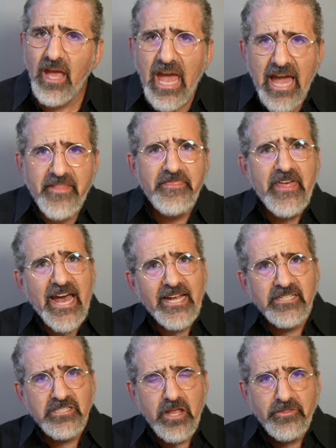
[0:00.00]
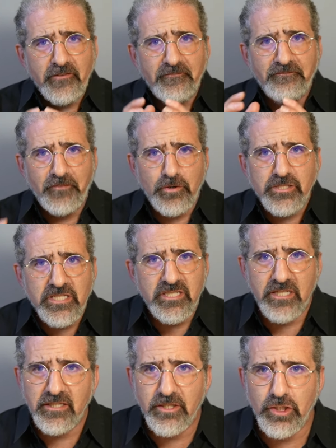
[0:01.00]
And that's the first
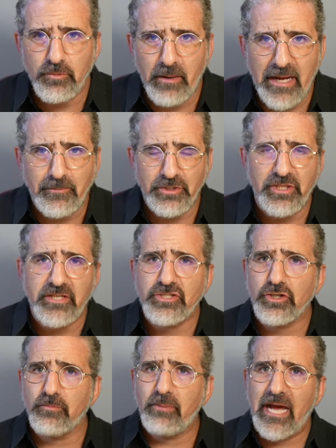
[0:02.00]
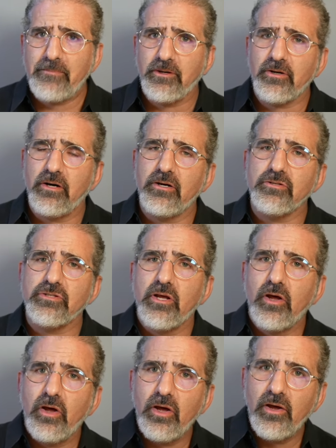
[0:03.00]
thing that your Bible does. Your Bible goes,
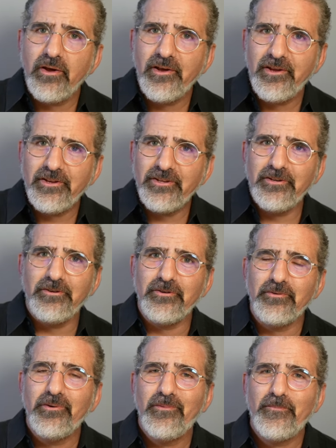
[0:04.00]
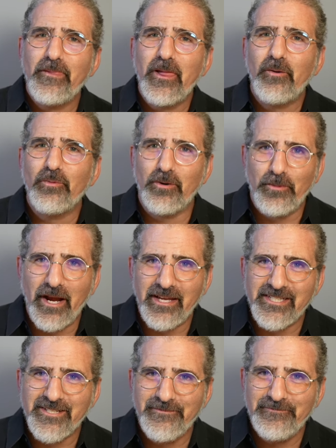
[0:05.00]
you were
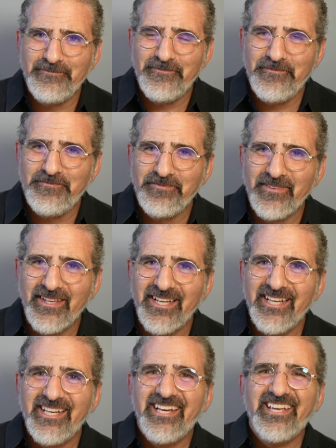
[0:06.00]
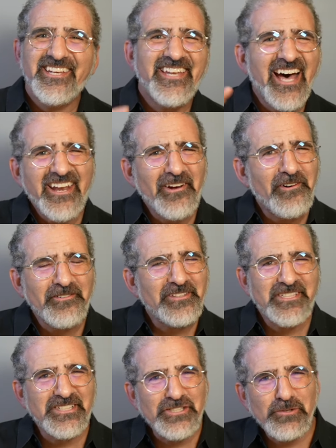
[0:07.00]
right. Not only
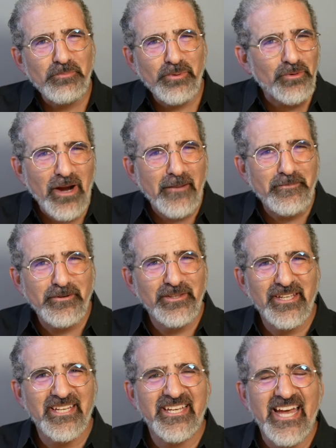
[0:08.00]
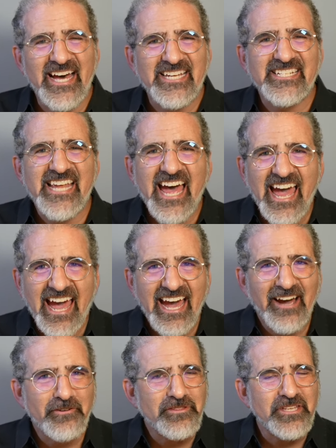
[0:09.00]
did you properly guess
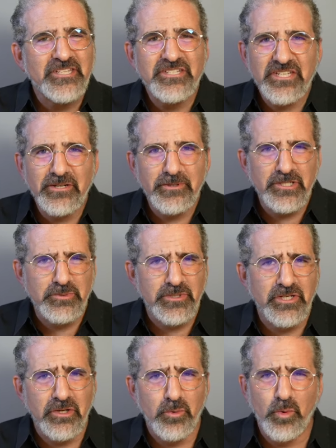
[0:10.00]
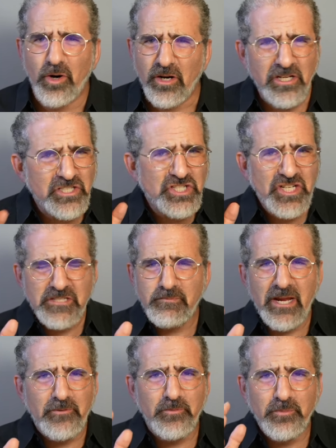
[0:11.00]
how this series was going to work just
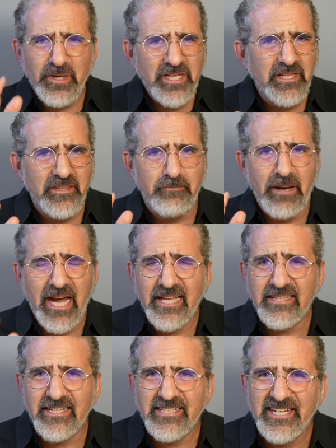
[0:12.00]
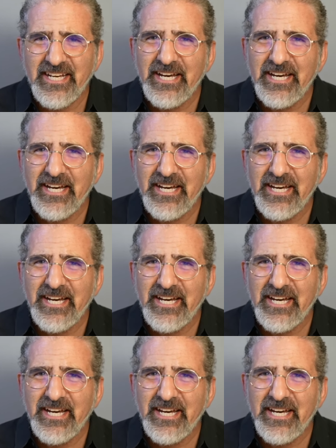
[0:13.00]
by reading the pilot,